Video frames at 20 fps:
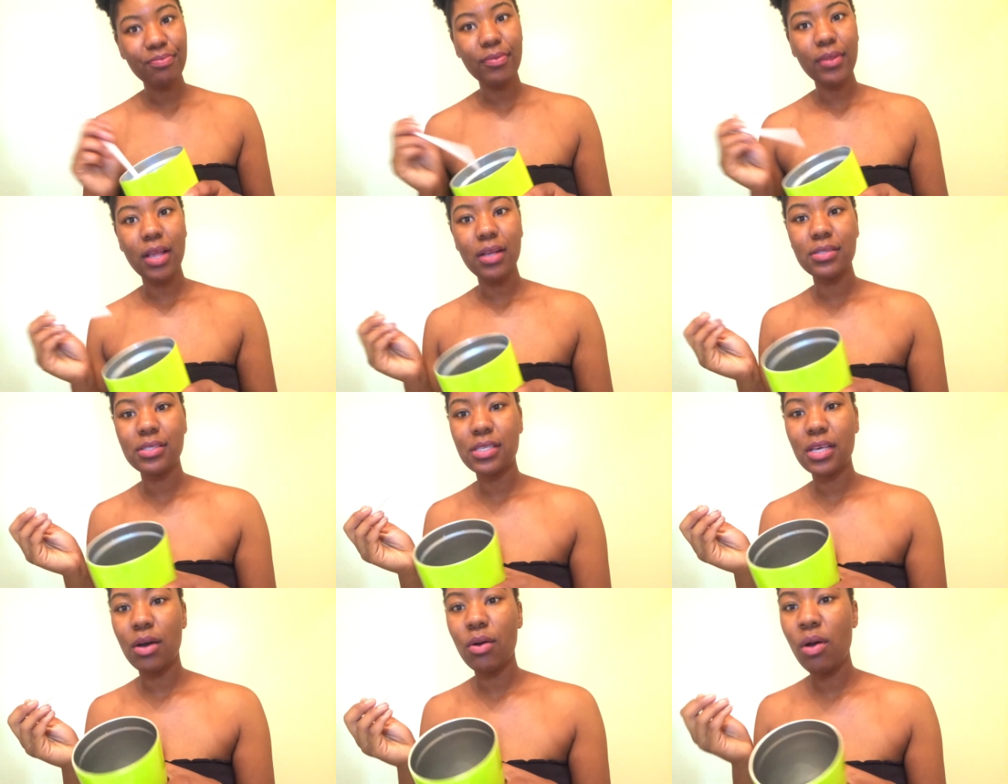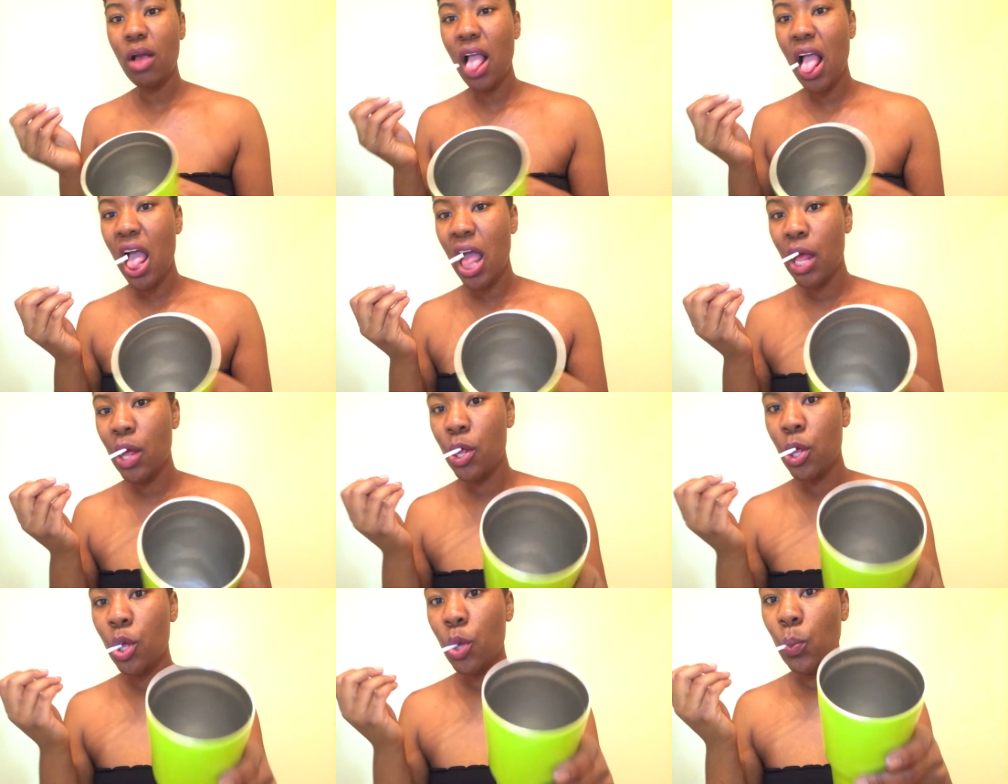So,
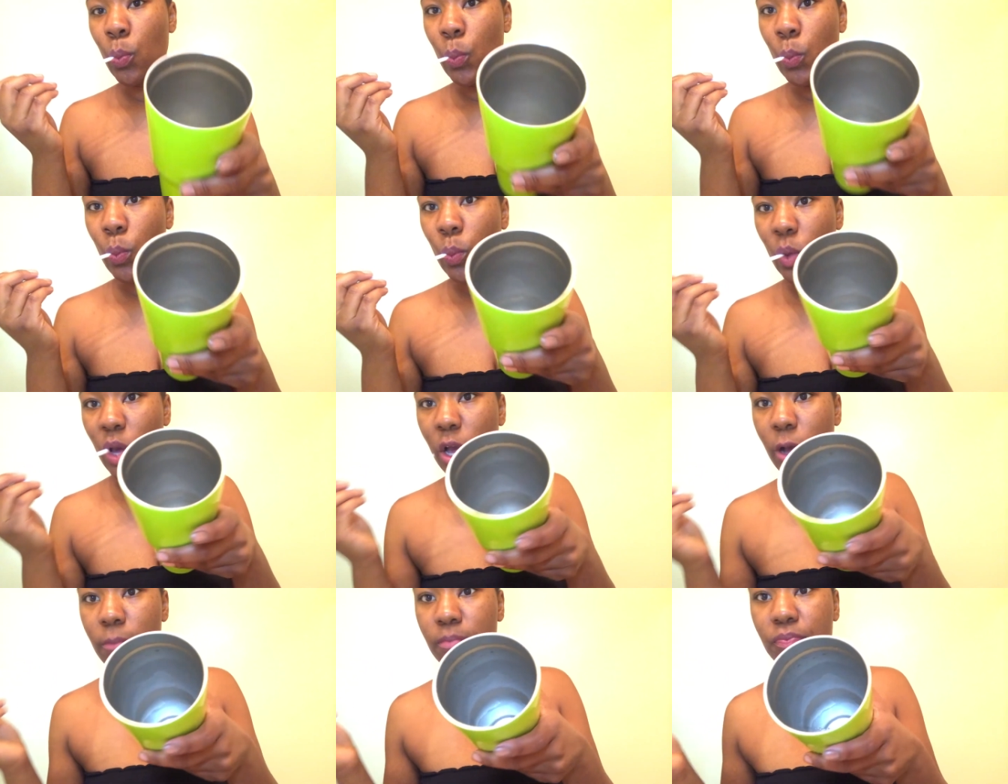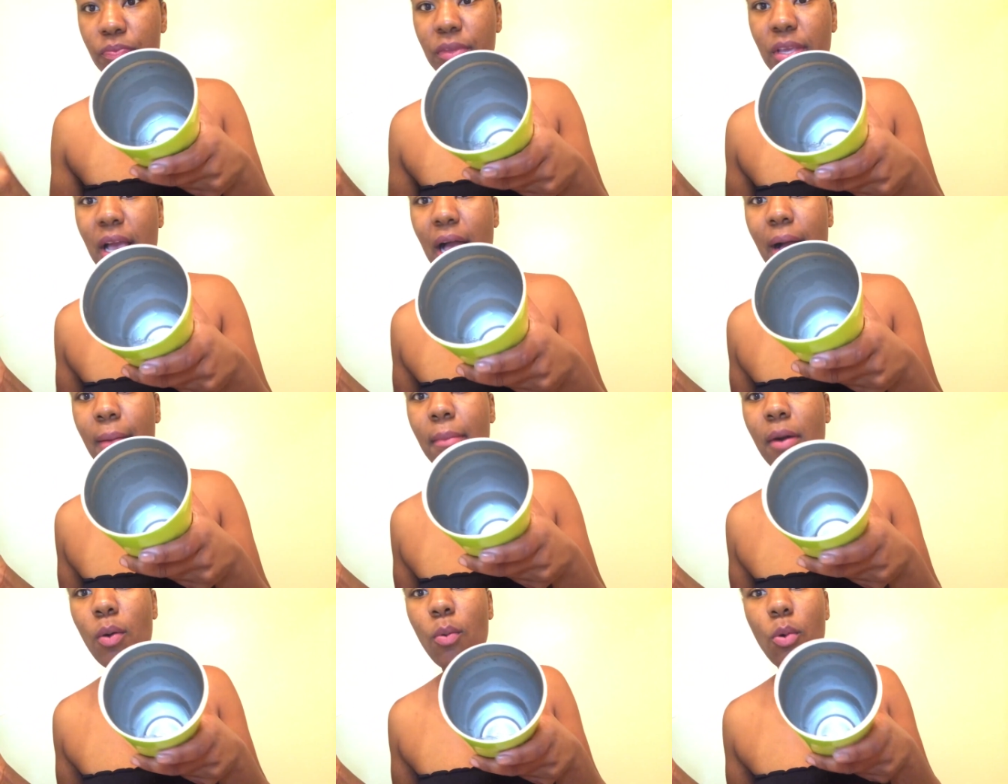got my
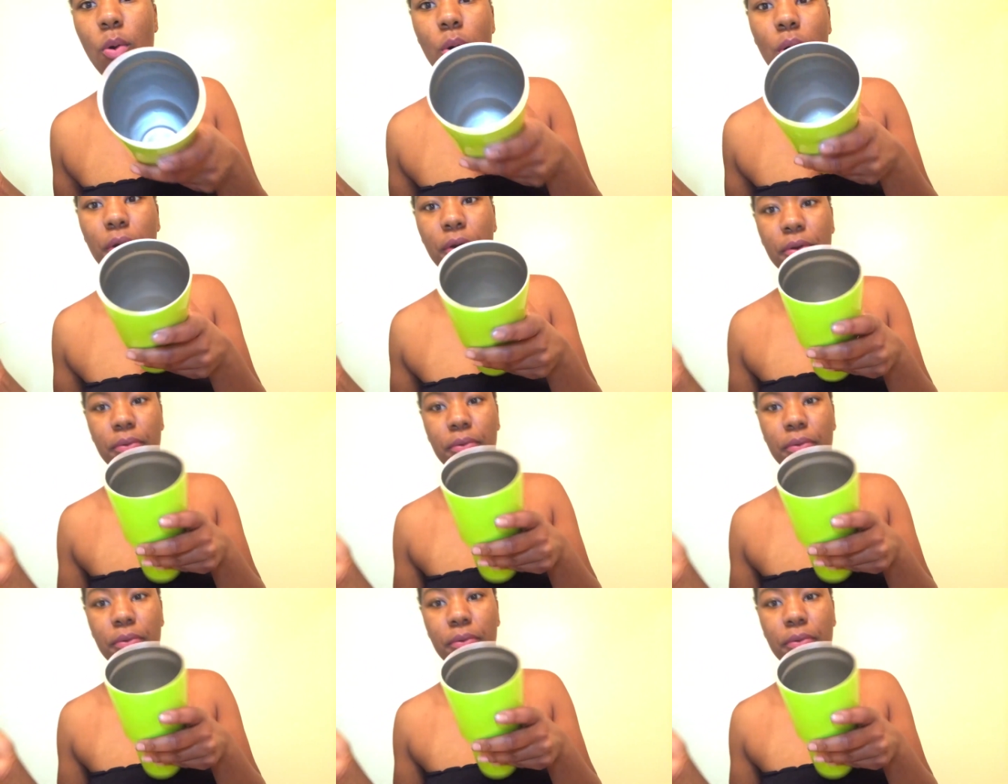water.